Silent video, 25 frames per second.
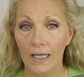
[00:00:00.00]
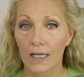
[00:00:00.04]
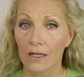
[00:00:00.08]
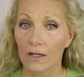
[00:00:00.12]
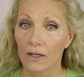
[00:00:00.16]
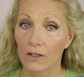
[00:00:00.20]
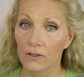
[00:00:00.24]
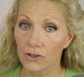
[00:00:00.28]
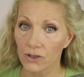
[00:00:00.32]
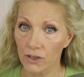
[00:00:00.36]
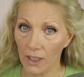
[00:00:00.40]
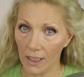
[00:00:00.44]
and
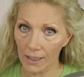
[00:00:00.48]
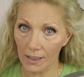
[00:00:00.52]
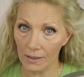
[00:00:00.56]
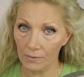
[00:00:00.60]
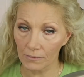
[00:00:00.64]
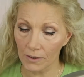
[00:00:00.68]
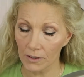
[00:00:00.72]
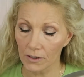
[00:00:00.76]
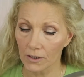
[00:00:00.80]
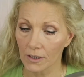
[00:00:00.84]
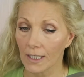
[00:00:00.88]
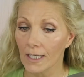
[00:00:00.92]
I'll check in
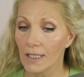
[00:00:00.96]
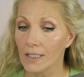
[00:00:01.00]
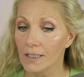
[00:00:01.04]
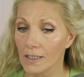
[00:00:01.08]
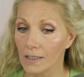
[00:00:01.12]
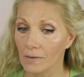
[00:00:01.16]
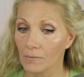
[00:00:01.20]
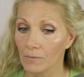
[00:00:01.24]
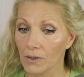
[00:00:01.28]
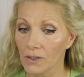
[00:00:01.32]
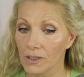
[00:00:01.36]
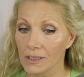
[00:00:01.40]
with you guys
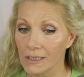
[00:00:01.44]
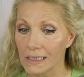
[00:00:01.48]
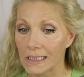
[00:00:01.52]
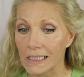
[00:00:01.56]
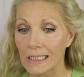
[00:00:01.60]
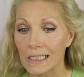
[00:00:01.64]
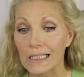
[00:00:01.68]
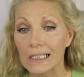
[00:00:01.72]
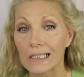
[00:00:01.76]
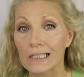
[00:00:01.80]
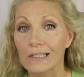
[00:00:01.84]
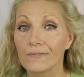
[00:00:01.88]
and we'll
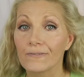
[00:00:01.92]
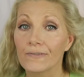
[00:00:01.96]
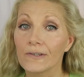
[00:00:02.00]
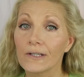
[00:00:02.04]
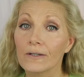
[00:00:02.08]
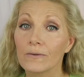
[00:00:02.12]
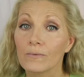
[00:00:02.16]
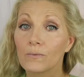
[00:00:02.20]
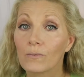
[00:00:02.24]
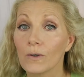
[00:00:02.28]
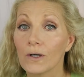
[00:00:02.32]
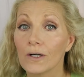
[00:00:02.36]
see if
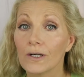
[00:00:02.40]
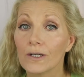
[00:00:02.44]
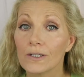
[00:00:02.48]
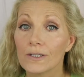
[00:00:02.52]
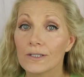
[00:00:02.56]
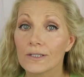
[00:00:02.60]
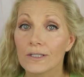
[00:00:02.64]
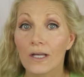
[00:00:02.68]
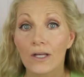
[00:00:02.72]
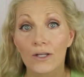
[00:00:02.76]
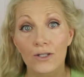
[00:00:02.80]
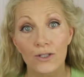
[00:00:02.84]
it
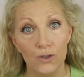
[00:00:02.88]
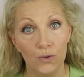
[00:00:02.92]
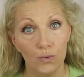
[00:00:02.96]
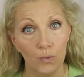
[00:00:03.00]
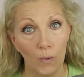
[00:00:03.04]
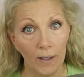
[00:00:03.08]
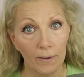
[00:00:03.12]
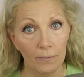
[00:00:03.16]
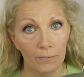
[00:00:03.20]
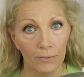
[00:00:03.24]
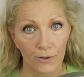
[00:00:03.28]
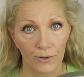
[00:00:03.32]
was
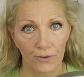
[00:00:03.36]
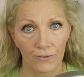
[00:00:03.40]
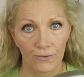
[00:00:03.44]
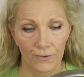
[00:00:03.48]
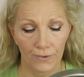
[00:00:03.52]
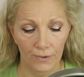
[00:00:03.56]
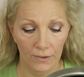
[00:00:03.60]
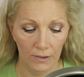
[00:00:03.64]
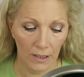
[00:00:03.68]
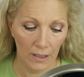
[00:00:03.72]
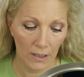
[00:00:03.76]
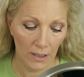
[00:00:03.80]
sweat proof.